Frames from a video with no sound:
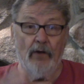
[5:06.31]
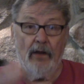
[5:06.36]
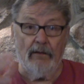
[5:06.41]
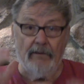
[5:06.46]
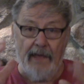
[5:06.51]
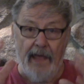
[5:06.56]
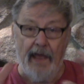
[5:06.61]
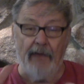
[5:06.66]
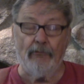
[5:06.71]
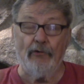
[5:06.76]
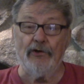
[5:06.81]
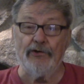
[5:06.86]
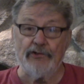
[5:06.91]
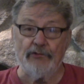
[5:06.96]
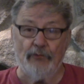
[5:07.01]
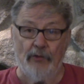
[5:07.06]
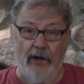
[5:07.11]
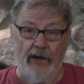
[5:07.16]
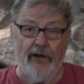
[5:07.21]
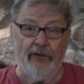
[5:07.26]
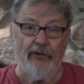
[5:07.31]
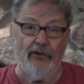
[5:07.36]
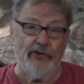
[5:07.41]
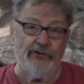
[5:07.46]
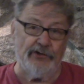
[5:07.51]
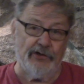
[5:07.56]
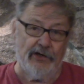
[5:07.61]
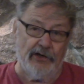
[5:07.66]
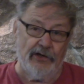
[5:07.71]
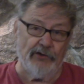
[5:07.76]
And that was one of
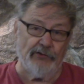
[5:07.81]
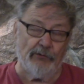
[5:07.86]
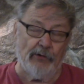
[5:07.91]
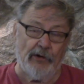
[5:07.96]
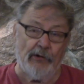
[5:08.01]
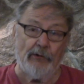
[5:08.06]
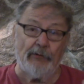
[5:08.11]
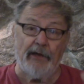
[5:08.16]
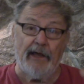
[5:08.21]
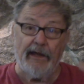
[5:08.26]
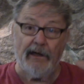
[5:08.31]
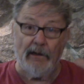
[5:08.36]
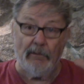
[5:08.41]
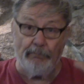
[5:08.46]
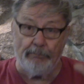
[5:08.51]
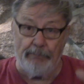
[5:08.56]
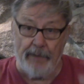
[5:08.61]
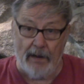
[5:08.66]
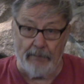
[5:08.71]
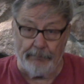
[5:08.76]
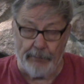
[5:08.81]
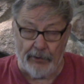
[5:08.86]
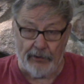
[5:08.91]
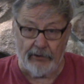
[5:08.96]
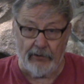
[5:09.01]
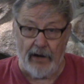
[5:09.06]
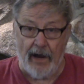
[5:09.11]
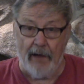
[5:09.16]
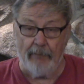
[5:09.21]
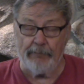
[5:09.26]
those years where we had a bumper
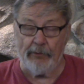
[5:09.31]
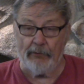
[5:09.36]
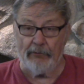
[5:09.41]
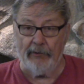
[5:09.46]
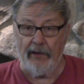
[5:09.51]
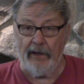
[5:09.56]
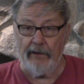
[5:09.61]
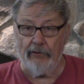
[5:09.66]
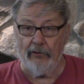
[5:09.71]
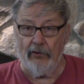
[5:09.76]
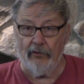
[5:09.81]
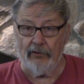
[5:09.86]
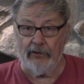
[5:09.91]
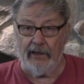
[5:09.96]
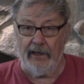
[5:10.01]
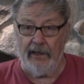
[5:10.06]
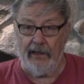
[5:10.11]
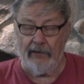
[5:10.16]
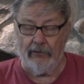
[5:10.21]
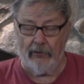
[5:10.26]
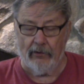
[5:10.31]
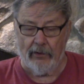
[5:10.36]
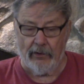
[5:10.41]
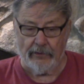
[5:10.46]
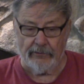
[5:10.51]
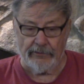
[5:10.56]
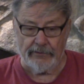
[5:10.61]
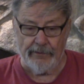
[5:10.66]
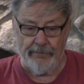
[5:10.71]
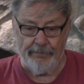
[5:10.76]
crop of red oak
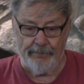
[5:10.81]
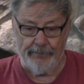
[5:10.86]
acorns.